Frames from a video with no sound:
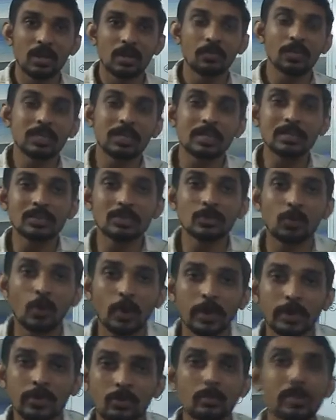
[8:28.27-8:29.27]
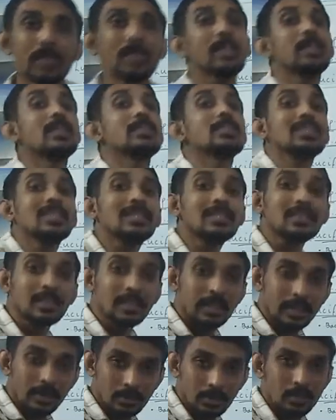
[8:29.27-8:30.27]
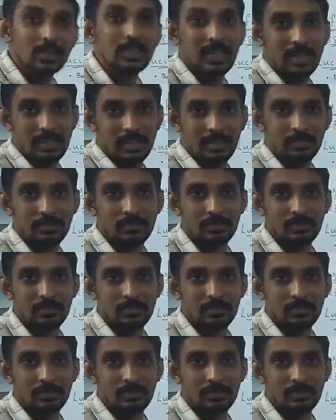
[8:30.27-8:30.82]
which is going to be inserted into the cell,